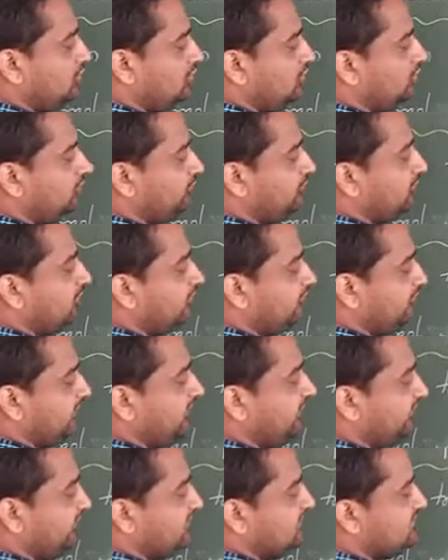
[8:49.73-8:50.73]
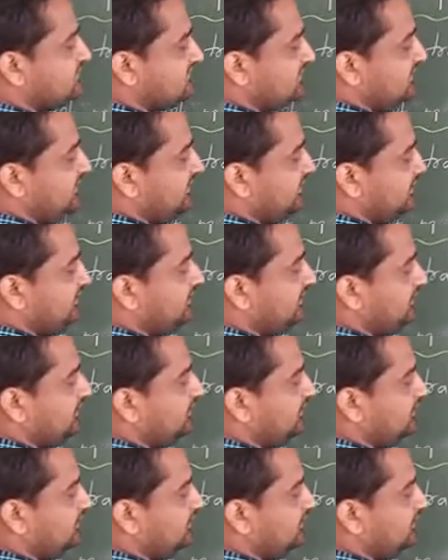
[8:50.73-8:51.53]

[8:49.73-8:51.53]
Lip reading: of frequency